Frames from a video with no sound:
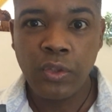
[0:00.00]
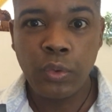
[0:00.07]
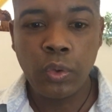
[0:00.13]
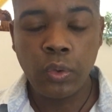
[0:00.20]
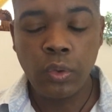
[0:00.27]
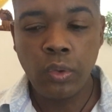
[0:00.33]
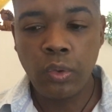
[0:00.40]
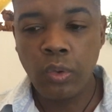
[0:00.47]

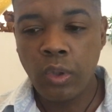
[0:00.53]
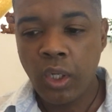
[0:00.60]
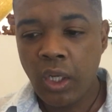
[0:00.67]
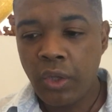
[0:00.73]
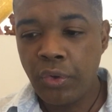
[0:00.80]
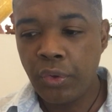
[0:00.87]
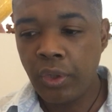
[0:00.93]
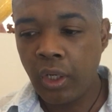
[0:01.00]
to,
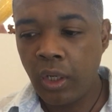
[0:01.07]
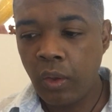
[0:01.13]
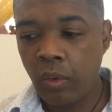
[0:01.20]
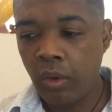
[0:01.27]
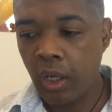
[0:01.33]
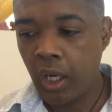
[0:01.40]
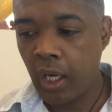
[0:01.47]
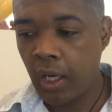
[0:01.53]
you
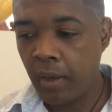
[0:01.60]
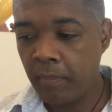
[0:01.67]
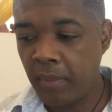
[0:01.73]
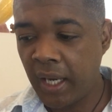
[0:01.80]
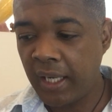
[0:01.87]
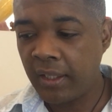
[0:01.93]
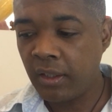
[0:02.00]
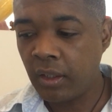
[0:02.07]
know,
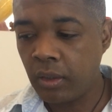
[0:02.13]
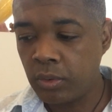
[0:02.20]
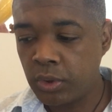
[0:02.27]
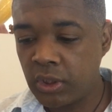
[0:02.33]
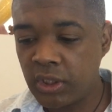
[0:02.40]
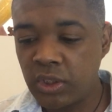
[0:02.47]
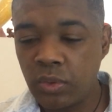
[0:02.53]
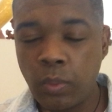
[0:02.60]
I don't know,
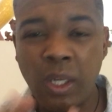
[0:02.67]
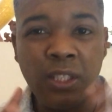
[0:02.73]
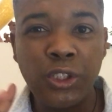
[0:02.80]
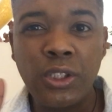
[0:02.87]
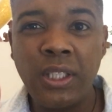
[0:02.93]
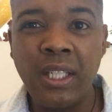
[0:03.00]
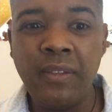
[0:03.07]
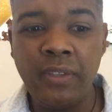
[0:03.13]
just
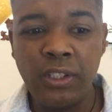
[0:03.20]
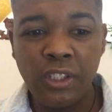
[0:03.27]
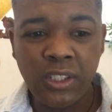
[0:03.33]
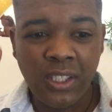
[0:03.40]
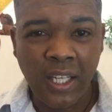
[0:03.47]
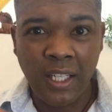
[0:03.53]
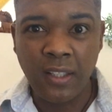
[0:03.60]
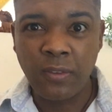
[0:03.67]
watch TV, just
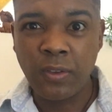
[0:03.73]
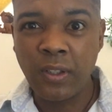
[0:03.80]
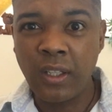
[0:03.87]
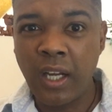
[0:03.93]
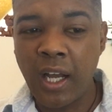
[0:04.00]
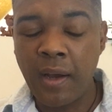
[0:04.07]
kind of